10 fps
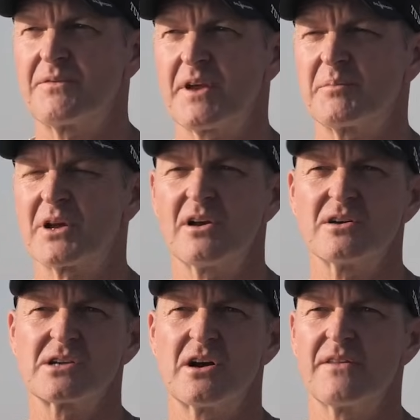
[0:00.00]
kept a
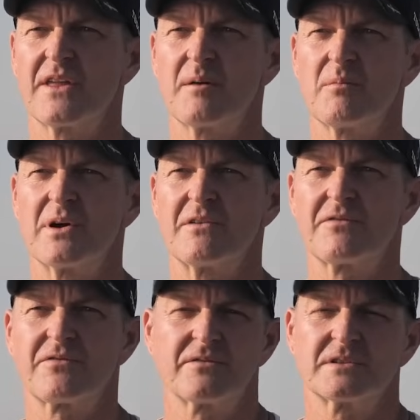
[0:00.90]
close eye on them.
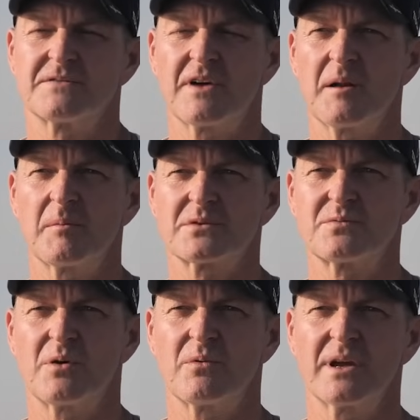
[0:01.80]
We've
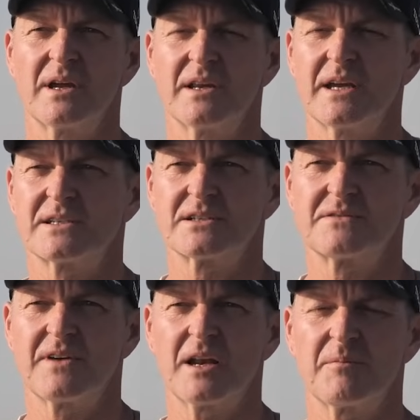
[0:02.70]
developed what we need to
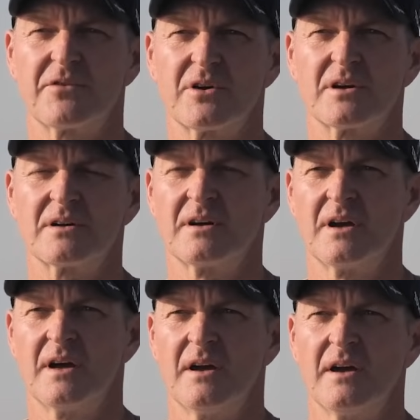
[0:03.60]
develop for
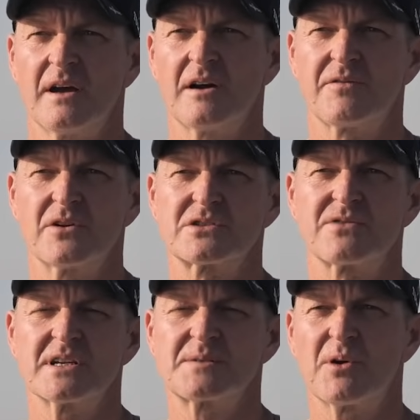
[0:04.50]
our first
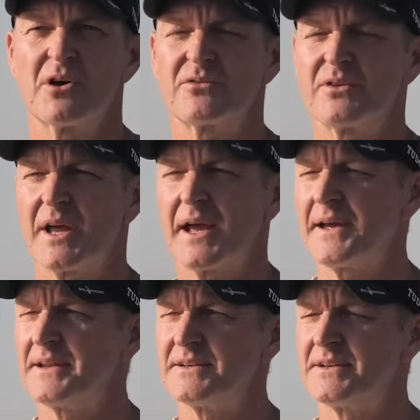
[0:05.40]
race boat,
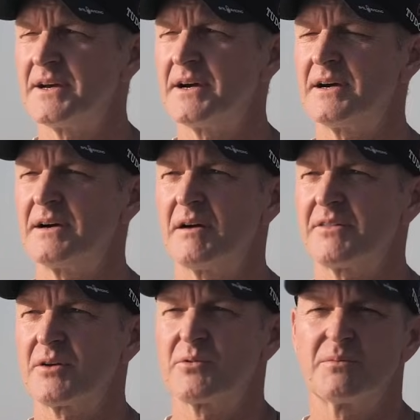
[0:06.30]
and I
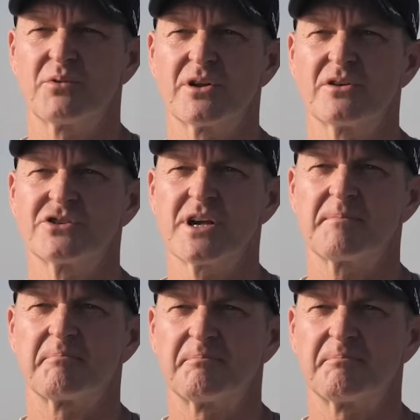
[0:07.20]
think we're in pretty good shape.